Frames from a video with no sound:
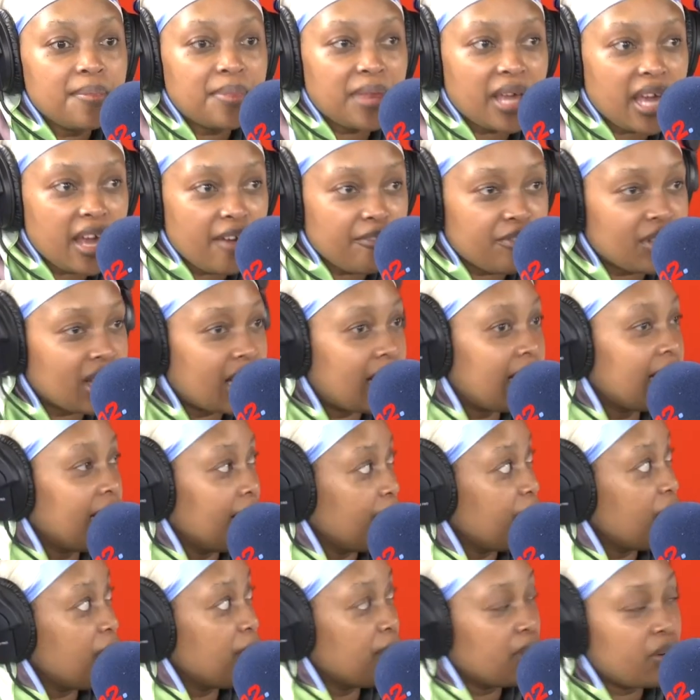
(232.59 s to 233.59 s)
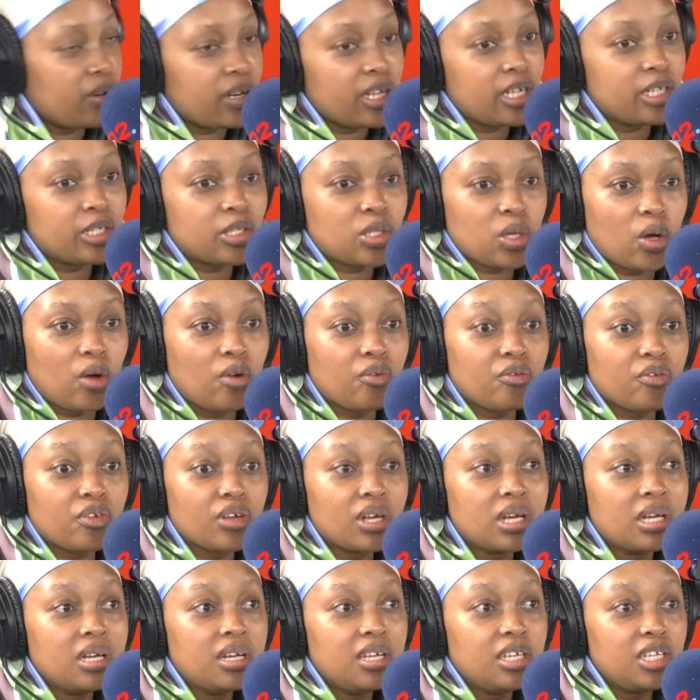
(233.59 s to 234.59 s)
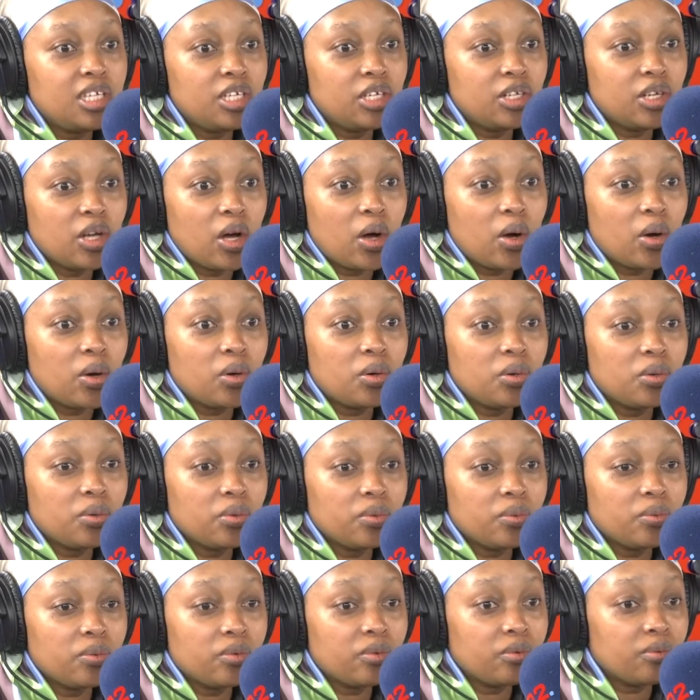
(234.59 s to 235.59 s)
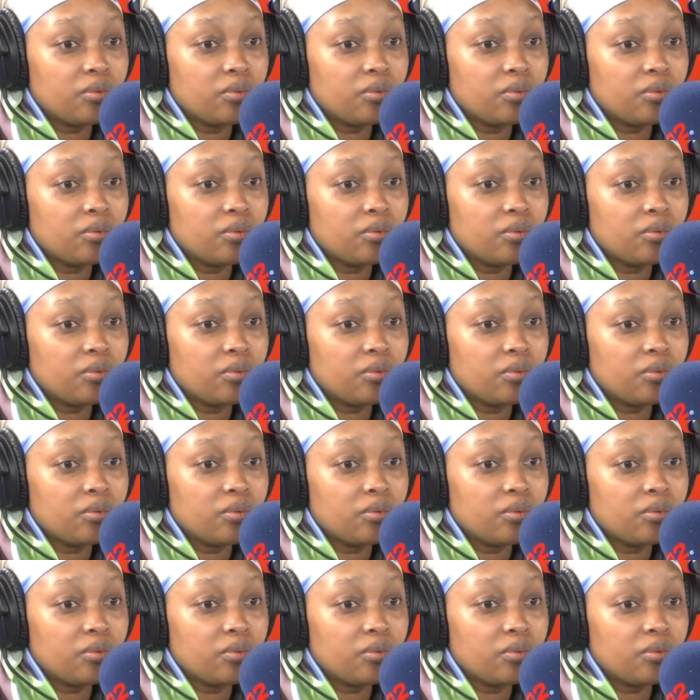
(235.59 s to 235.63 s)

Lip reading: they have clear memories of, you know,